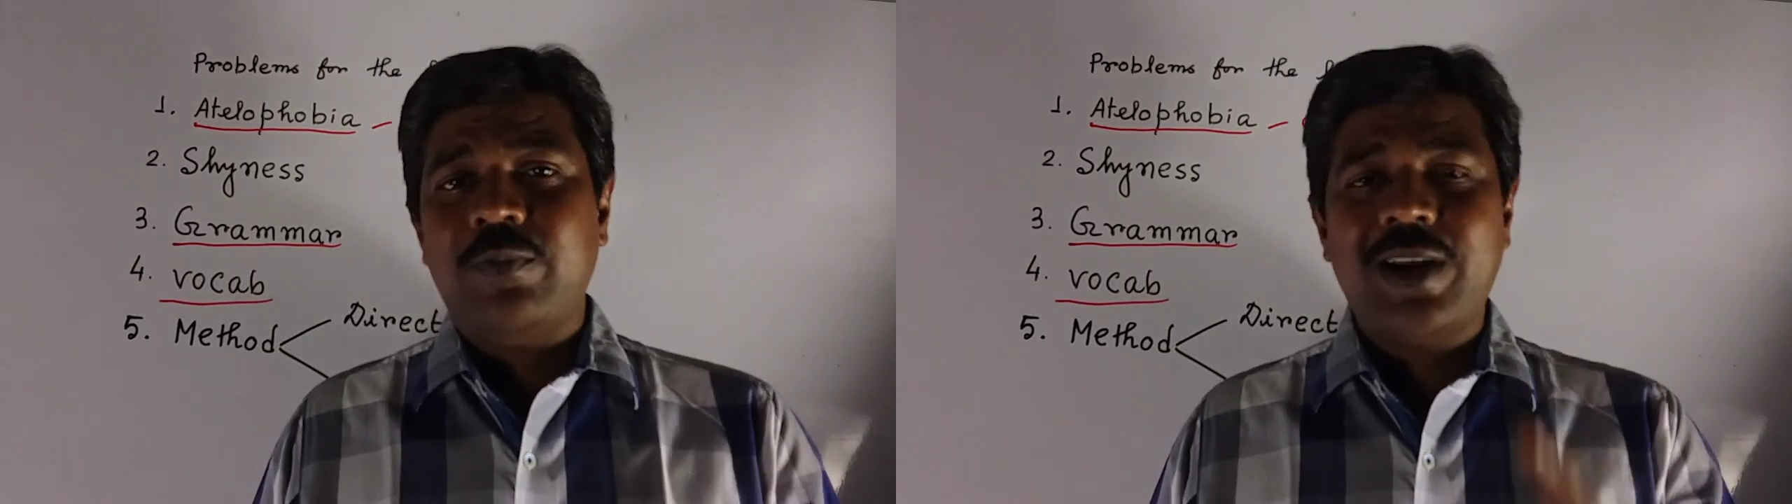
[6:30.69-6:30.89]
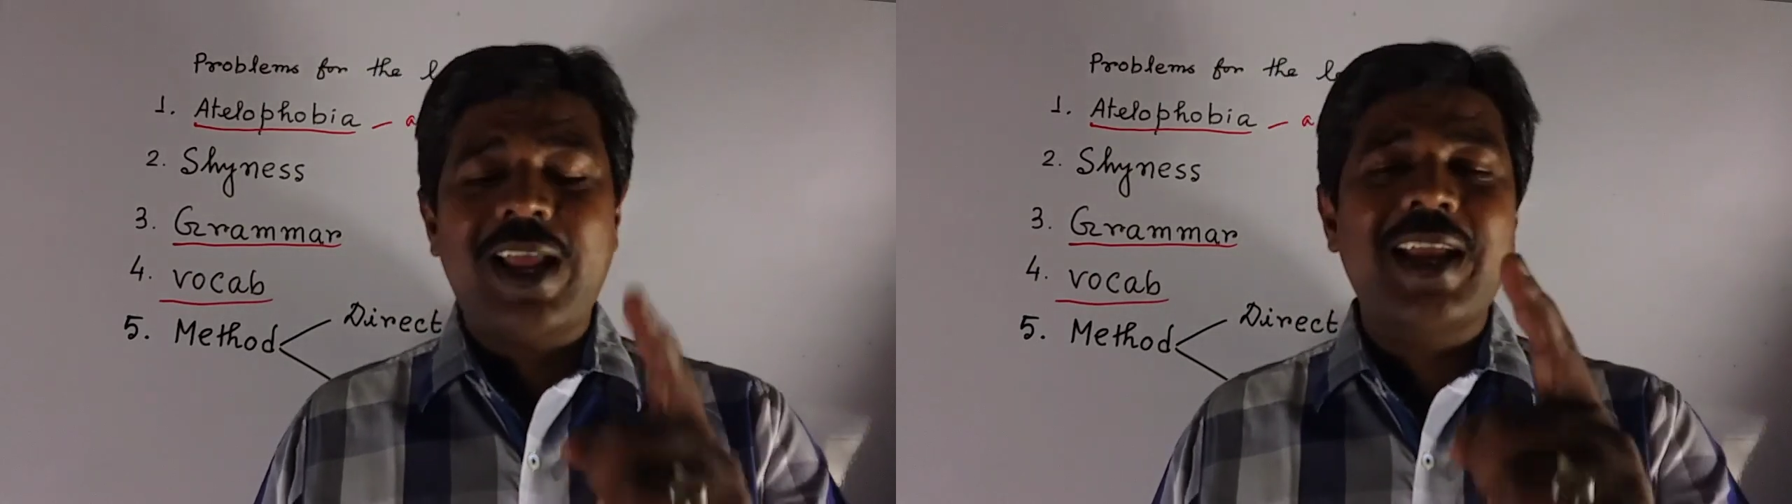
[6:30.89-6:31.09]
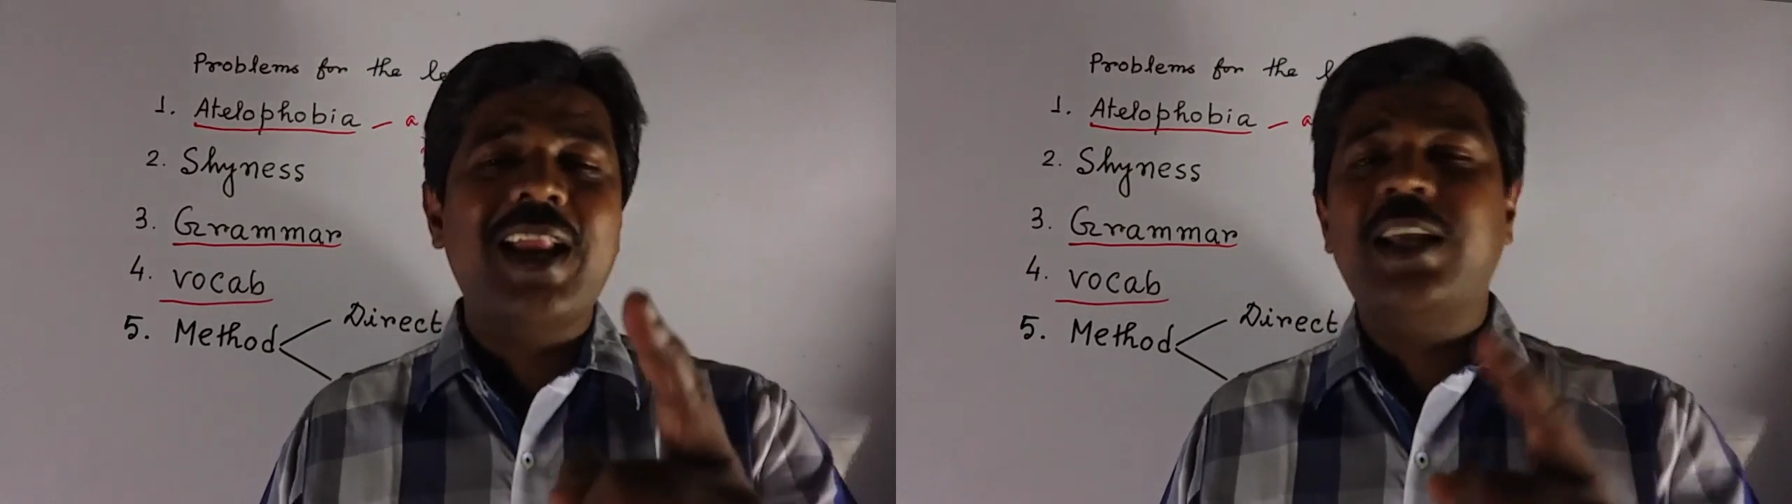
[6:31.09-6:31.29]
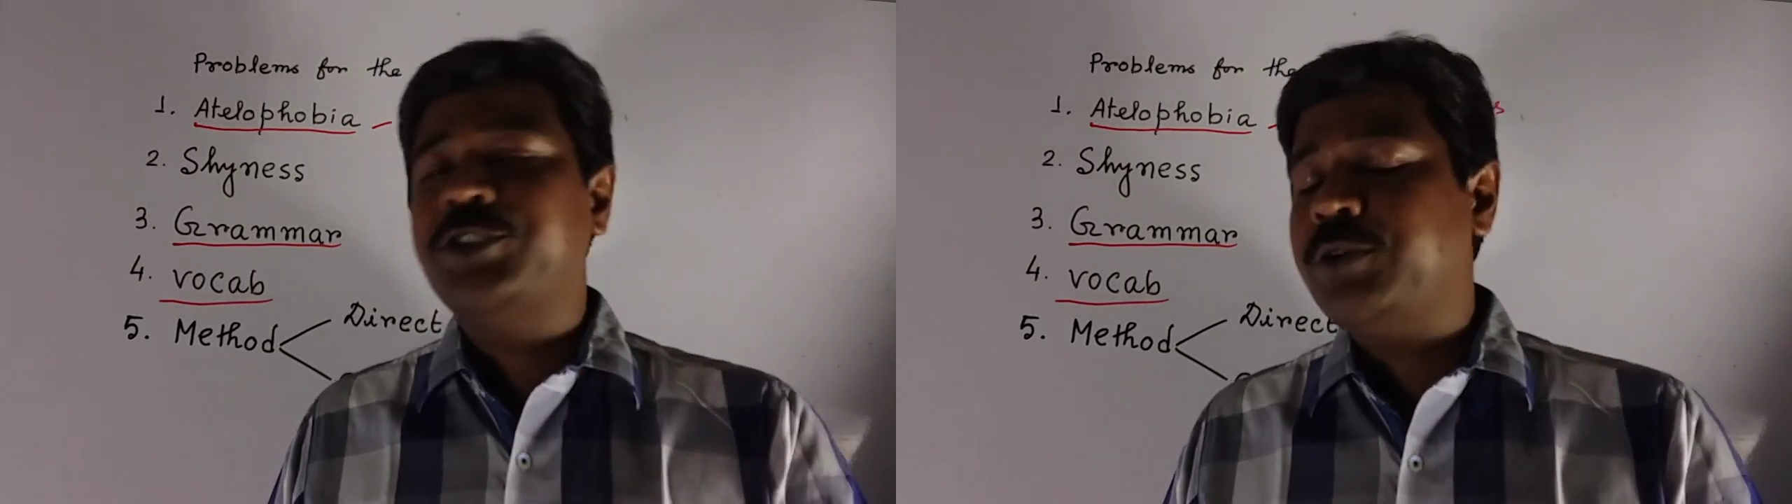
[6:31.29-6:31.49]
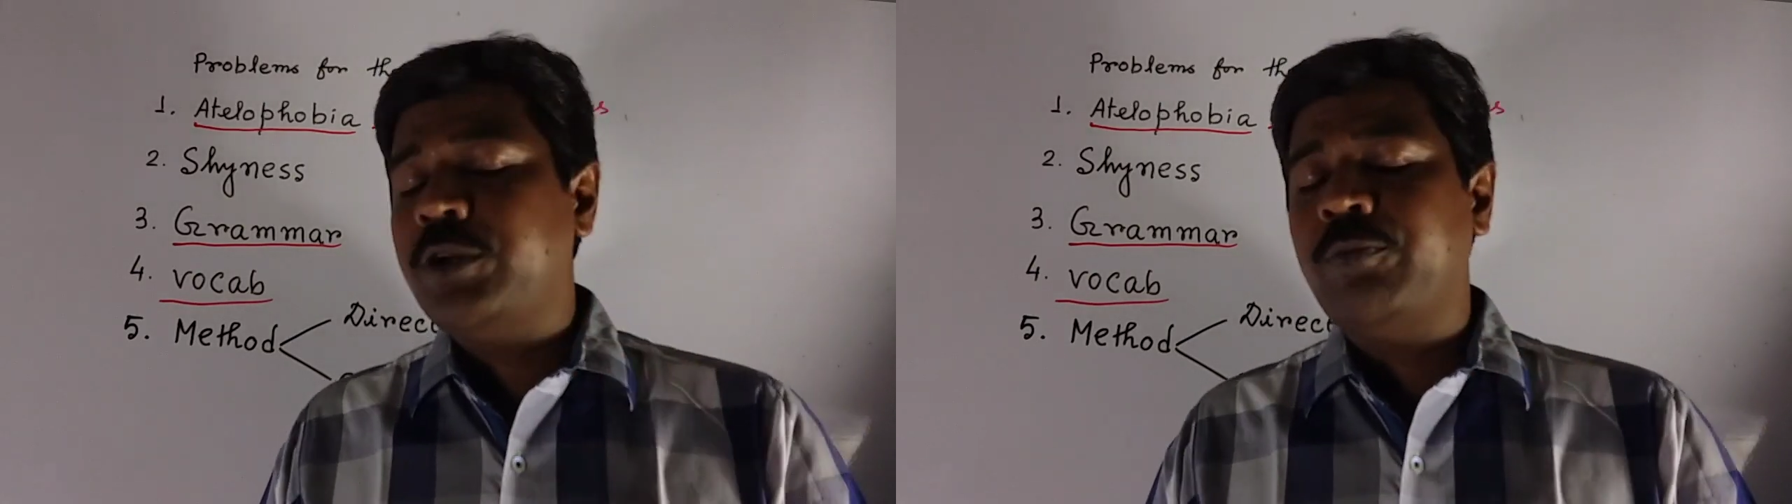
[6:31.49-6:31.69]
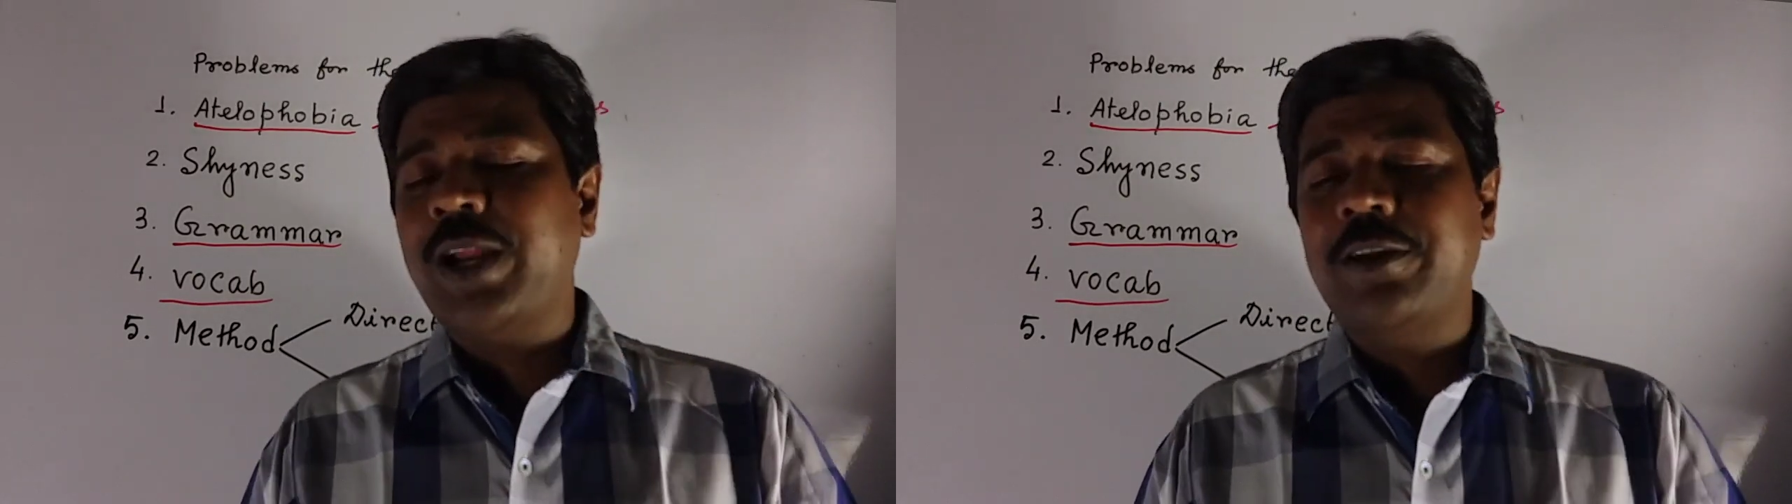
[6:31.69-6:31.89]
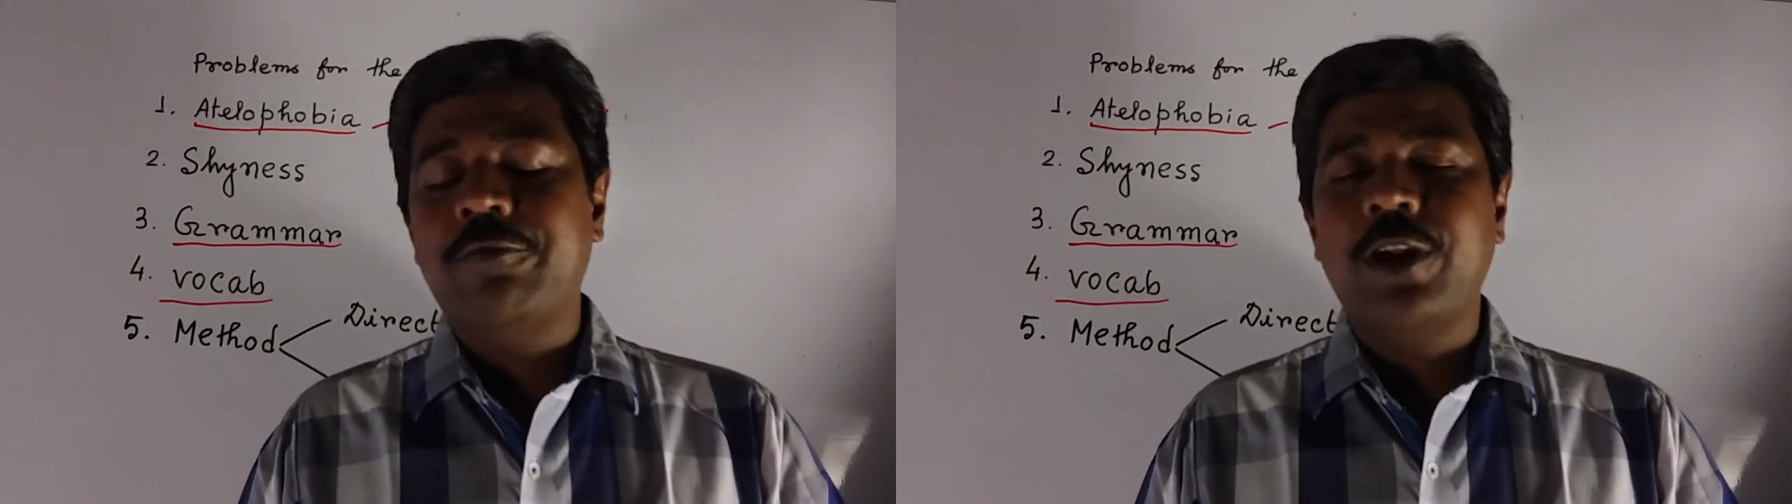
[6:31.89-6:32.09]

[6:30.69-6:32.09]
But I can assure you, my dear